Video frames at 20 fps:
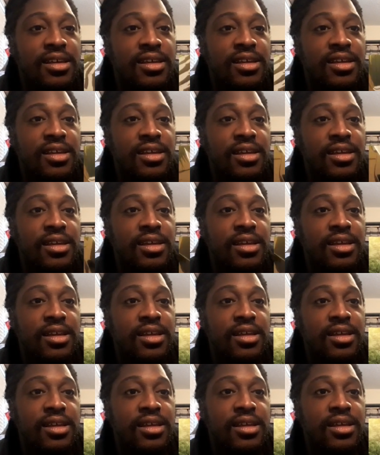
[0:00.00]

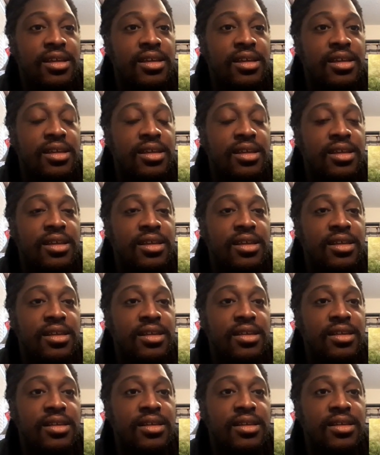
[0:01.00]

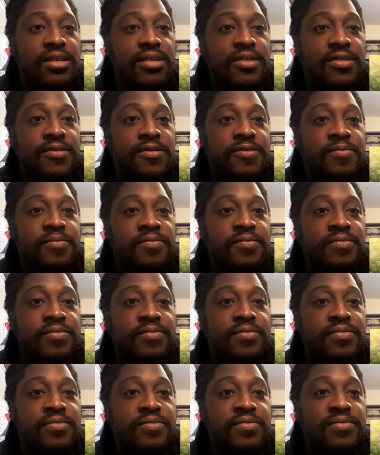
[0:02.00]

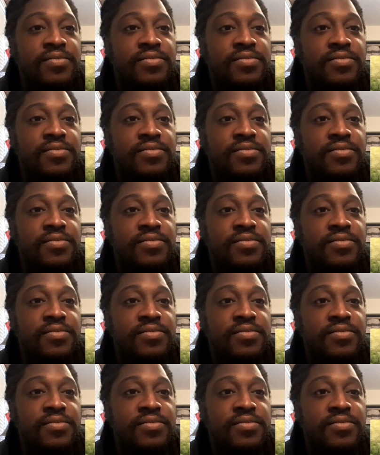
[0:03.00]
Nothing is said.